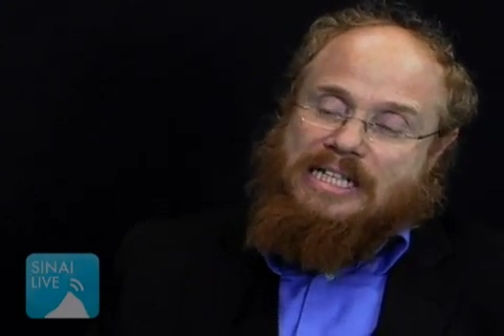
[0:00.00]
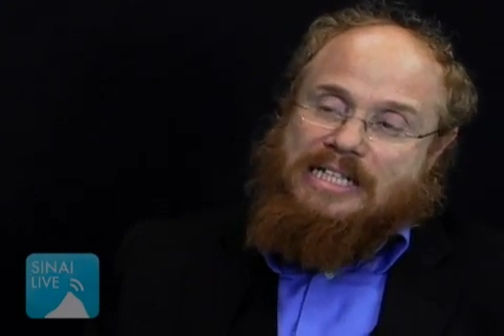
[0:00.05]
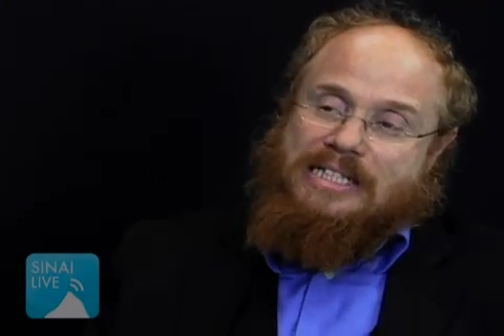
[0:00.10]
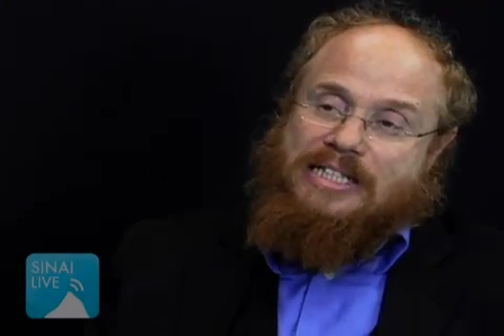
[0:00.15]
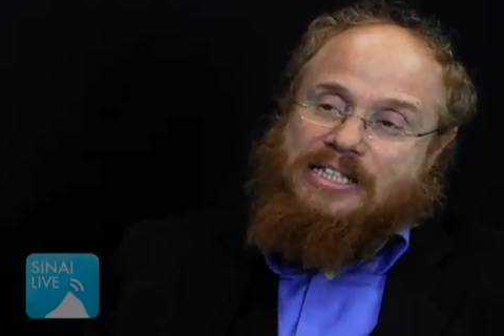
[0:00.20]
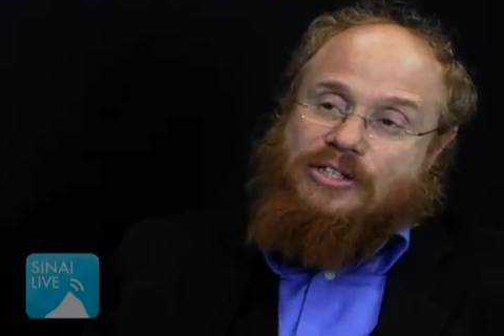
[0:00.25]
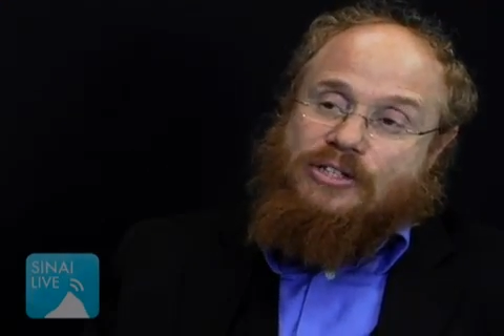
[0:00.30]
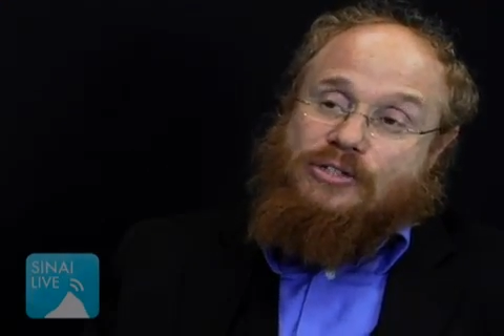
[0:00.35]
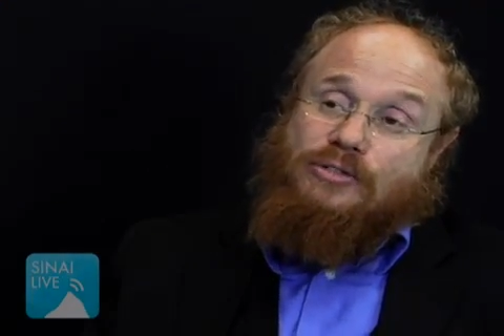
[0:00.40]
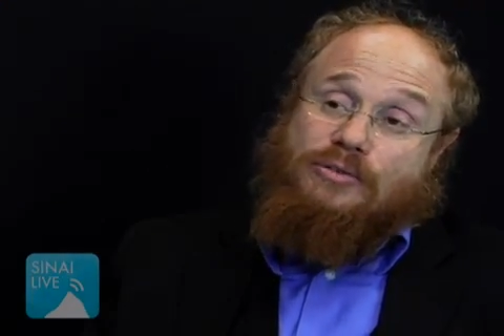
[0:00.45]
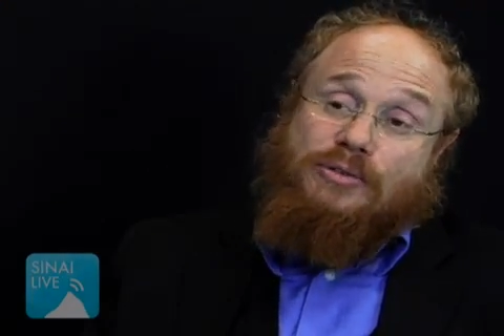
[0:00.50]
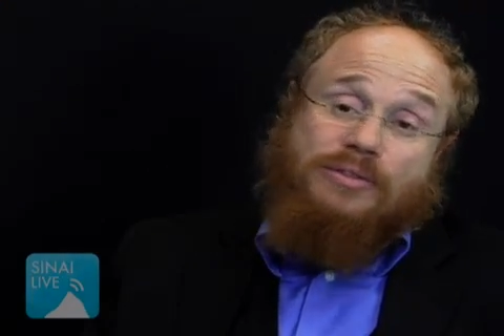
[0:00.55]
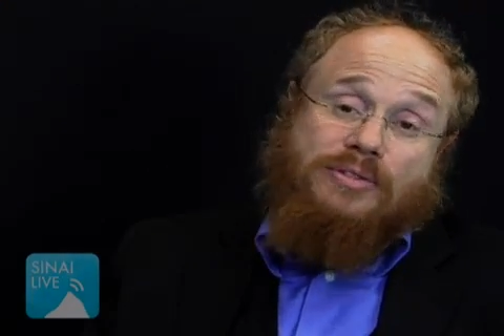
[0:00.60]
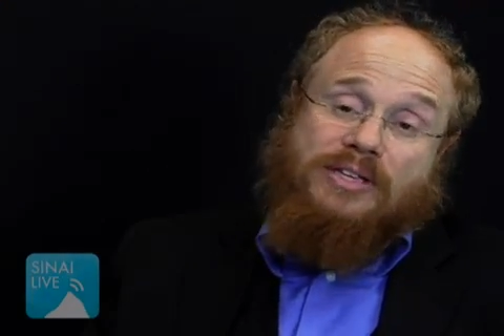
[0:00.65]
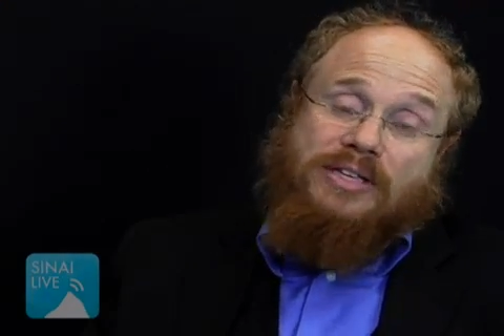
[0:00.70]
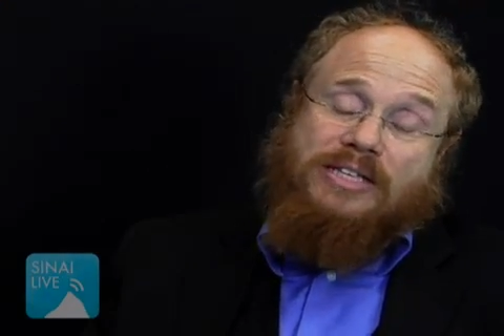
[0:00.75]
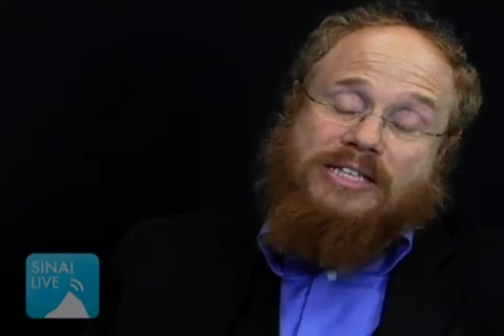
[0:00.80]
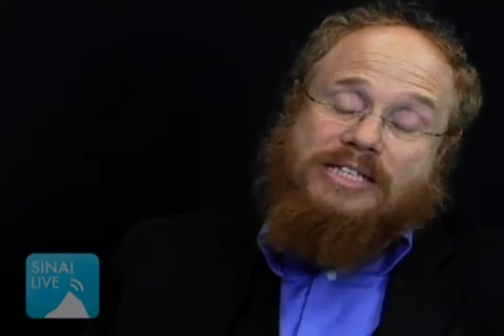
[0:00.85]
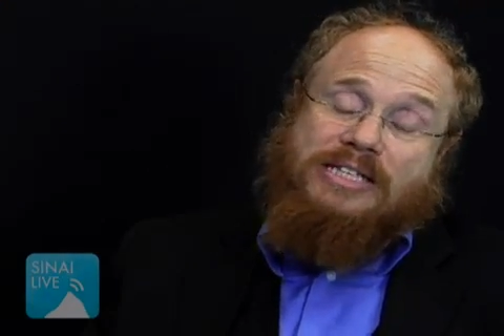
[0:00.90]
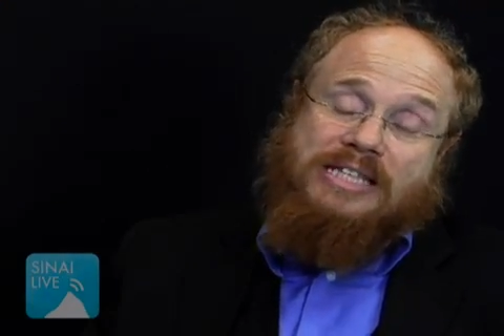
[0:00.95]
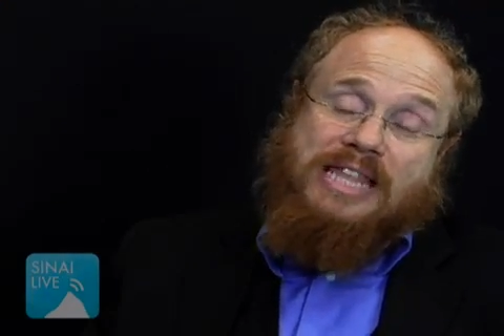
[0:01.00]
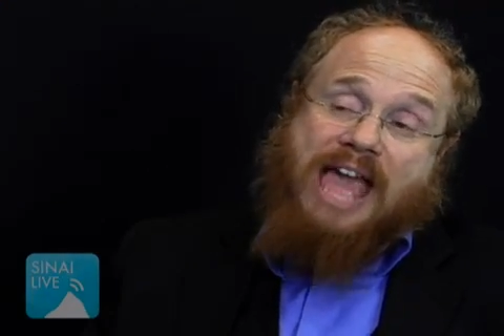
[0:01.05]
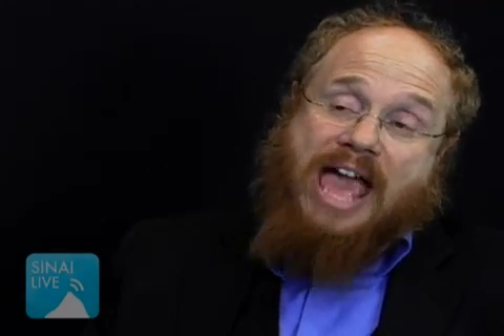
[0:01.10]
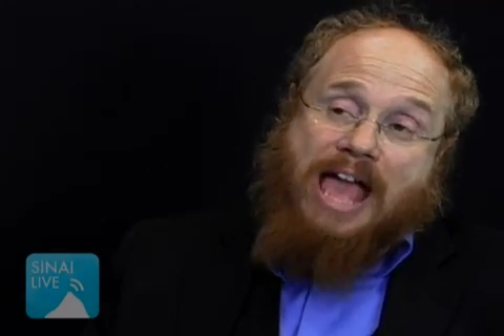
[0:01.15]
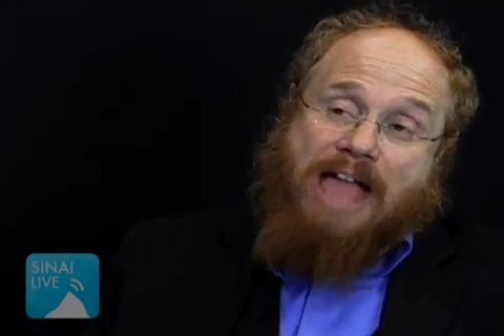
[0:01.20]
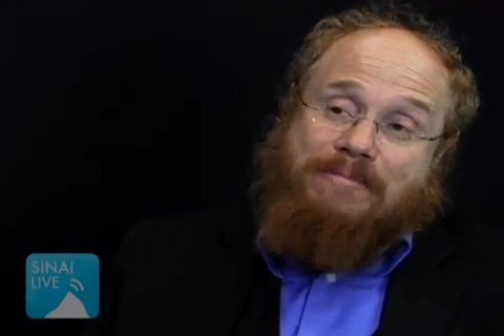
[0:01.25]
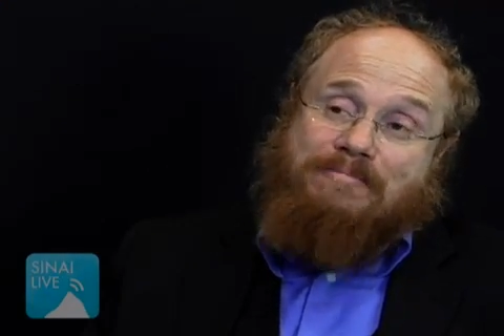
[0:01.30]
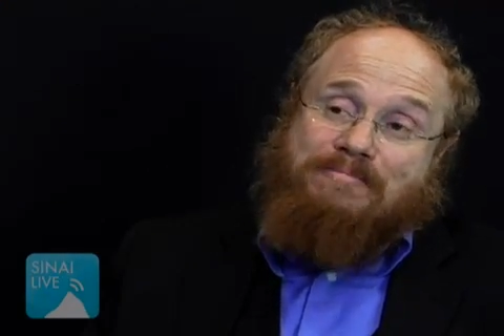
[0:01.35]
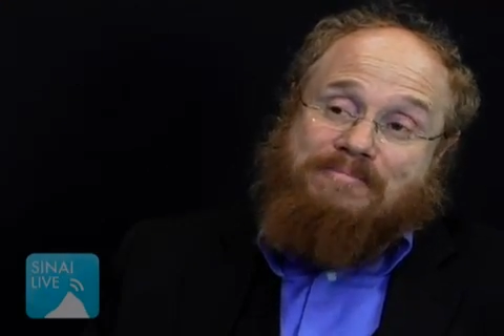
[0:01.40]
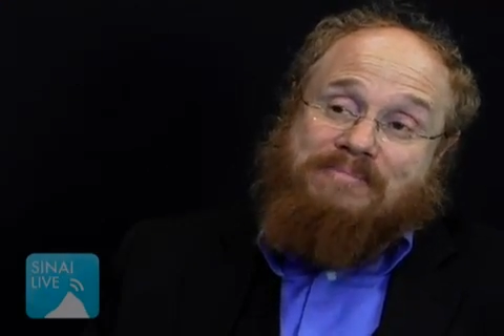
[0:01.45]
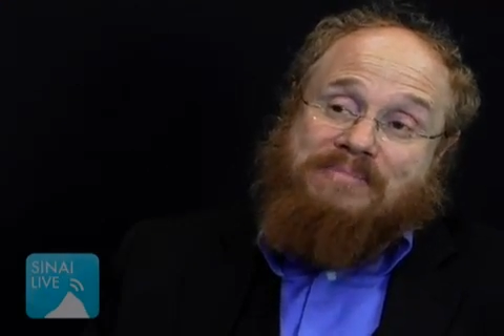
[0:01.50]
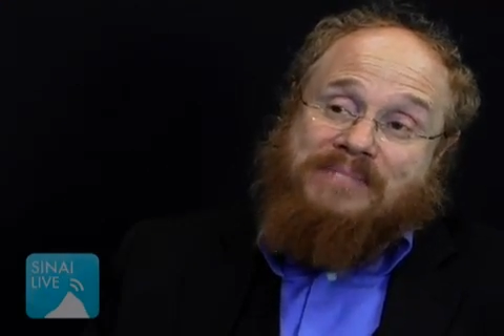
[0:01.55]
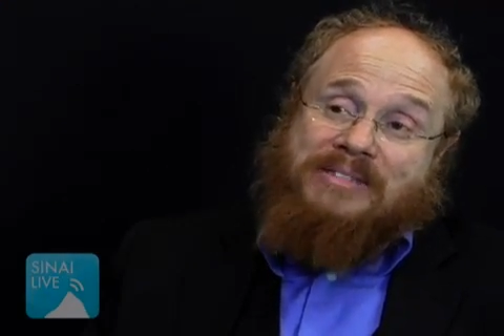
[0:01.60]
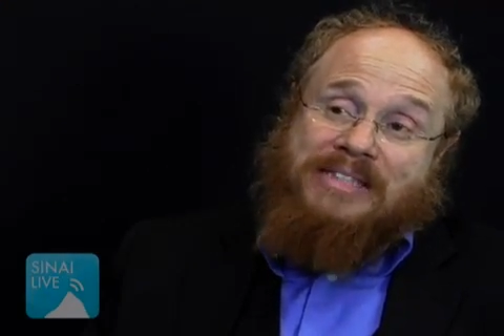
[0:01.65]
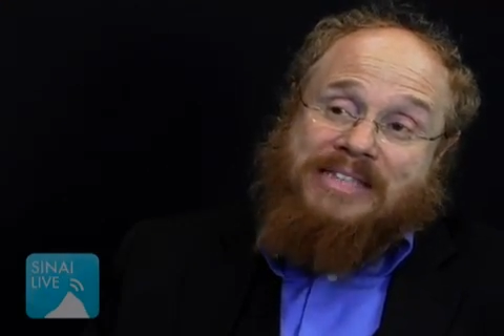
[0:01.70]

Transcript: Now, the truth is that